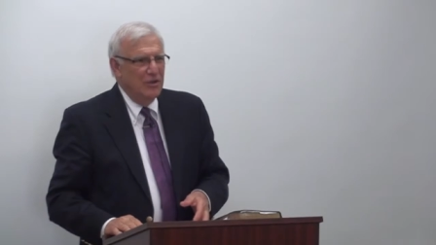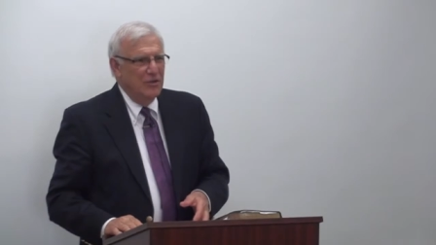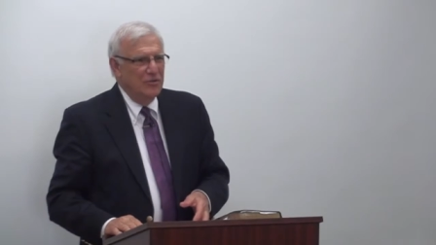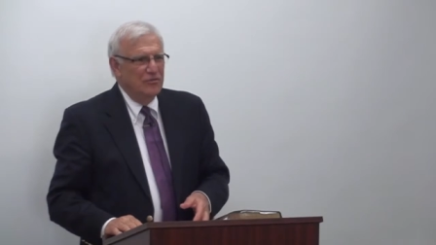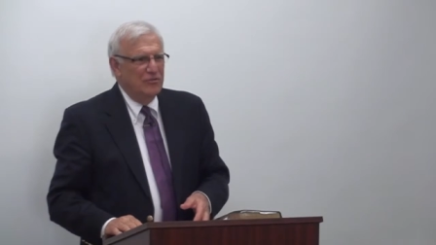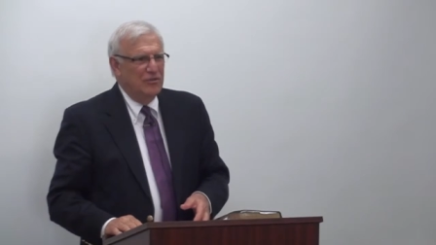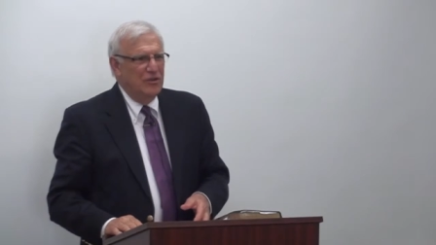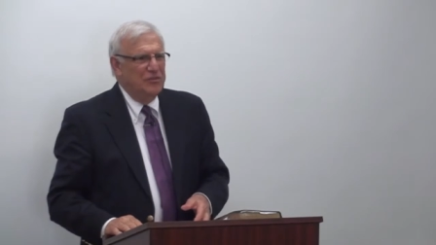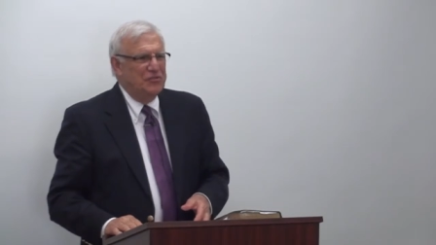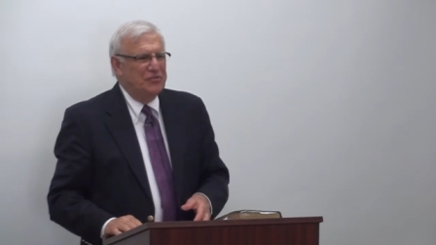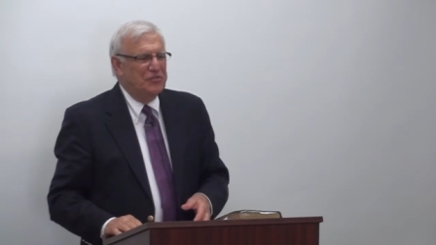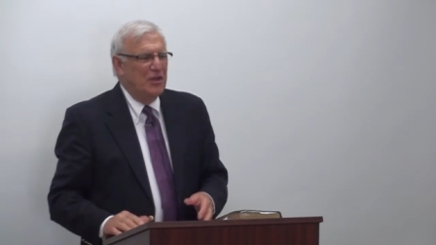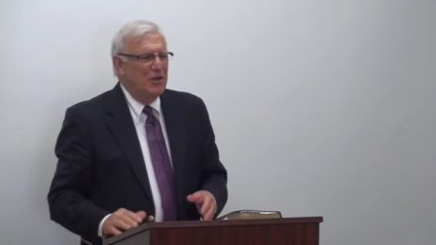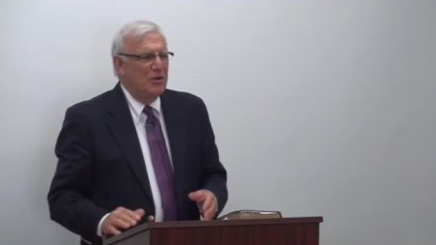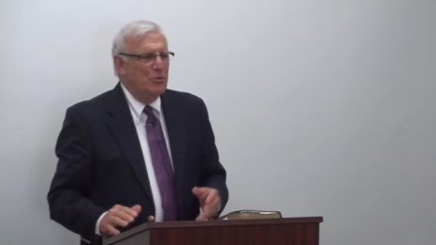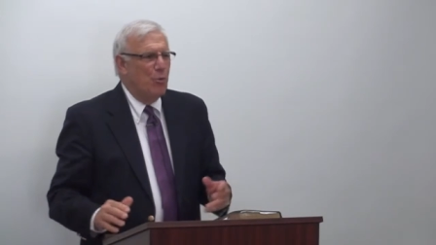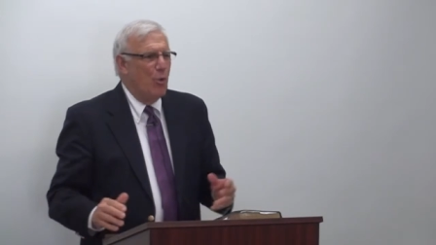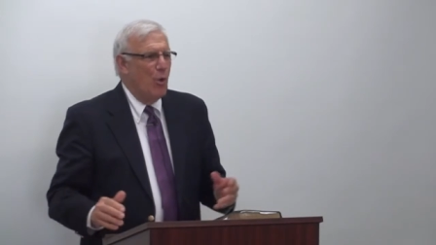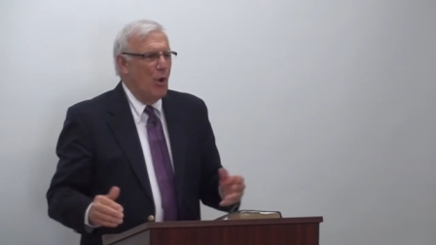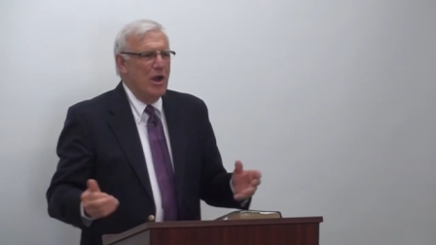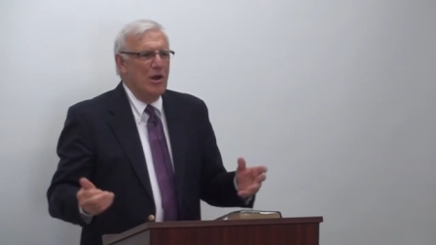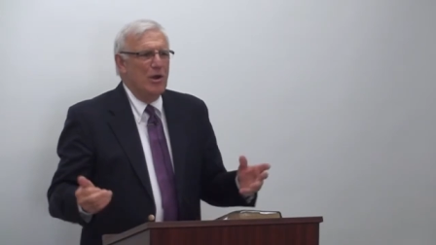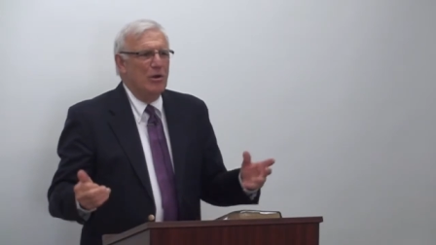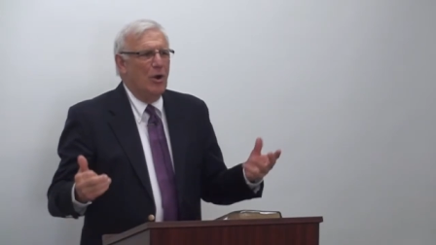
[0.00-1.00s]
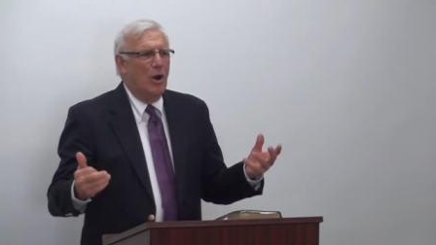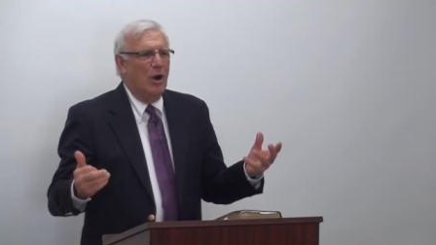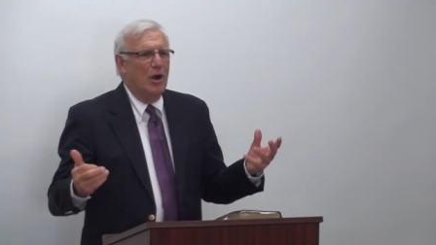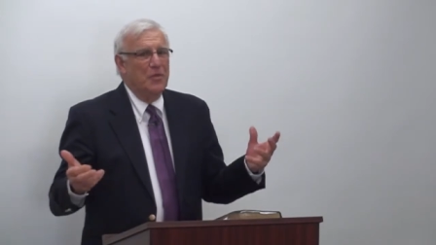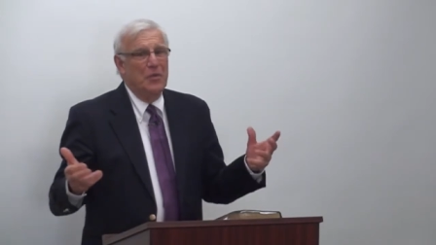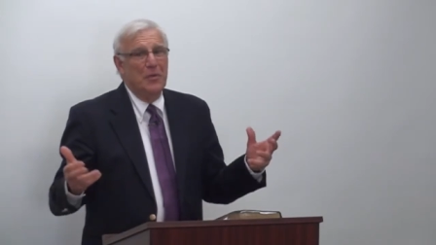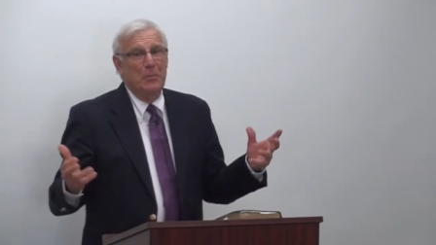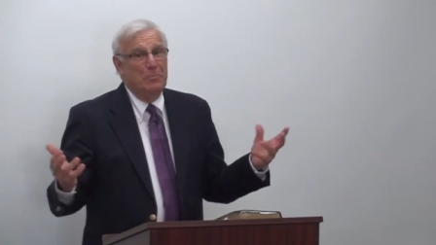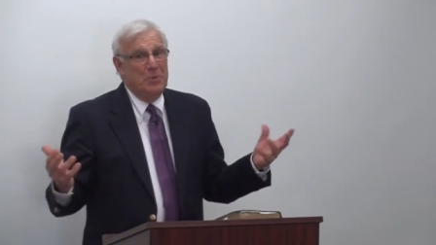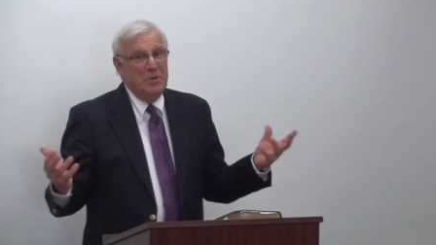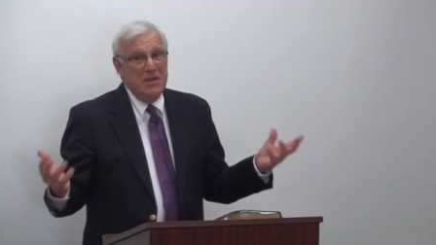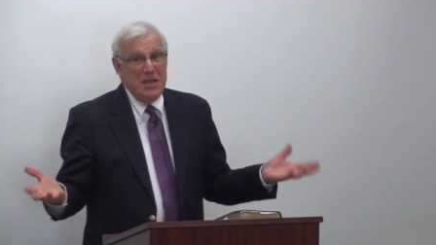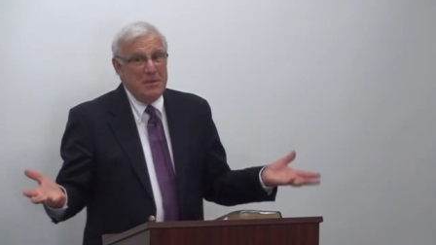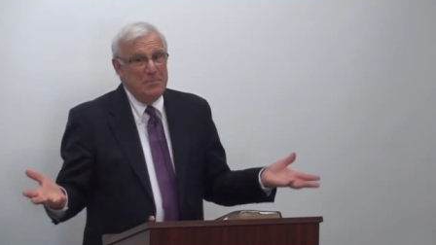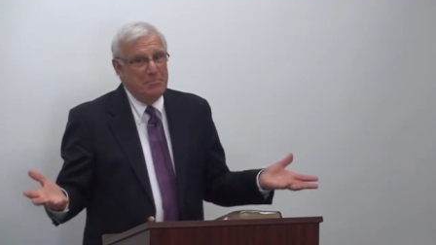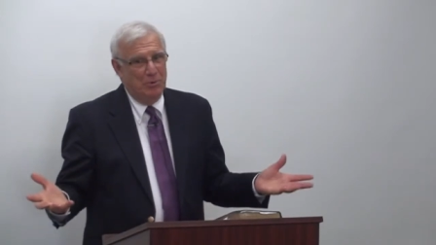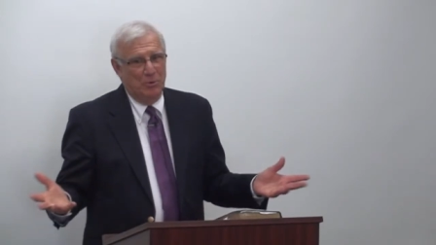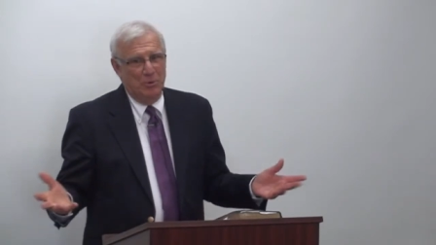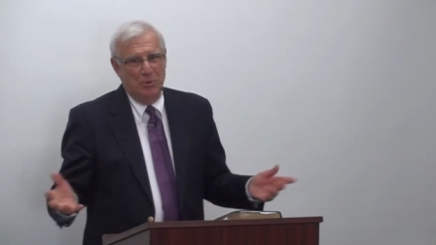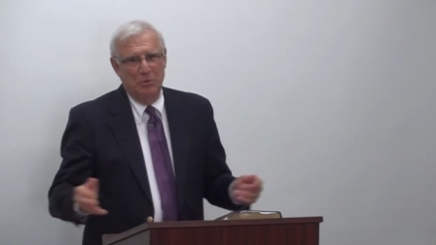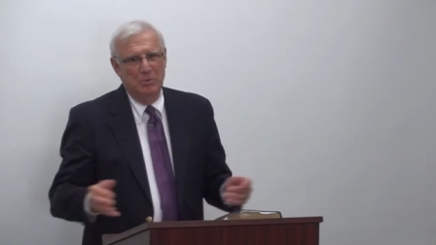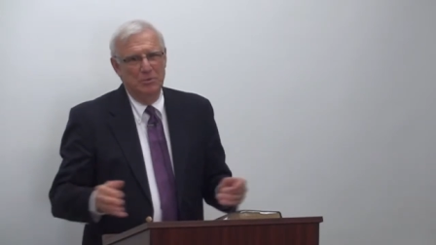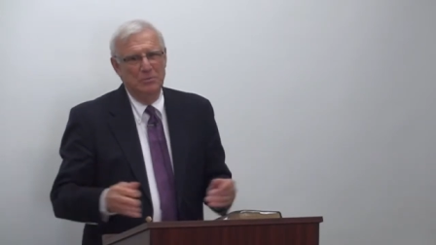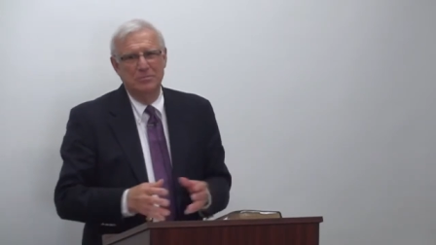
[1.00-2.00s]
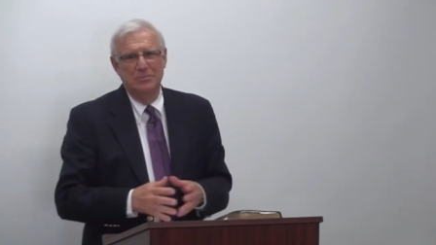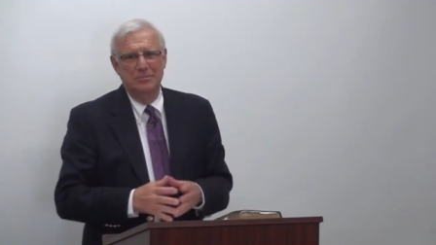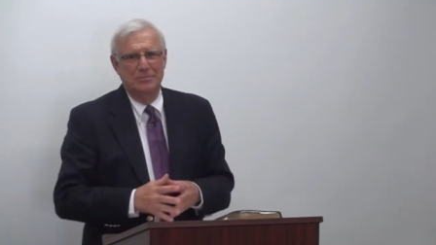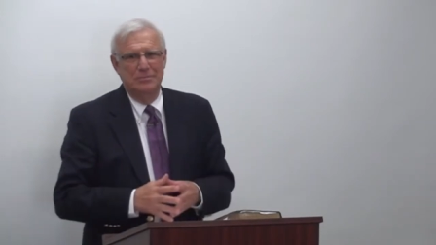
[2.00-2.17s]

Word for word: She said, Where are the people?